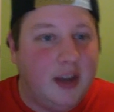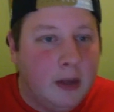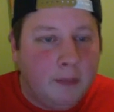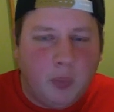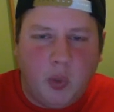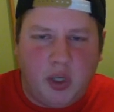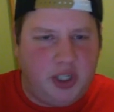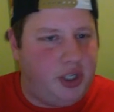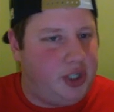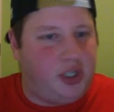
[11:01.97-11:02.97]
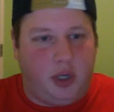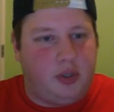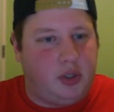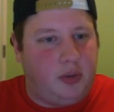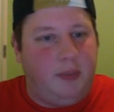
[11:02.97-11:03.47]
which is just so
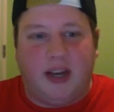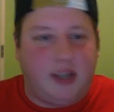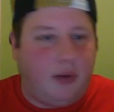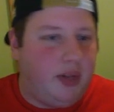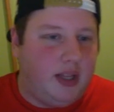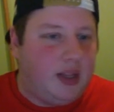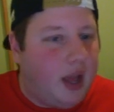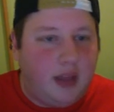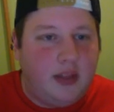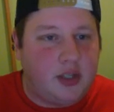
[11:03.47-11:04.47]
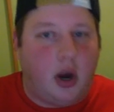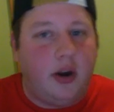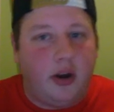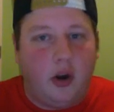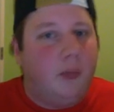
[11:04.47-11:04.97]
sweet because I really like this card. It
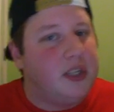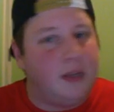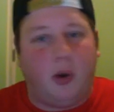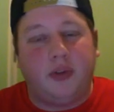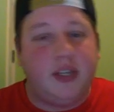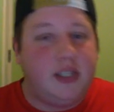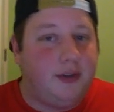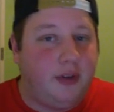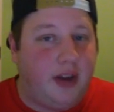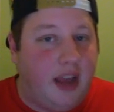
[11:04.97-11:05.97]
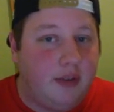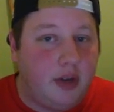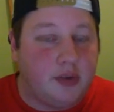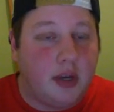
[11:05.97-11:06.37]
opens up all these different avenues.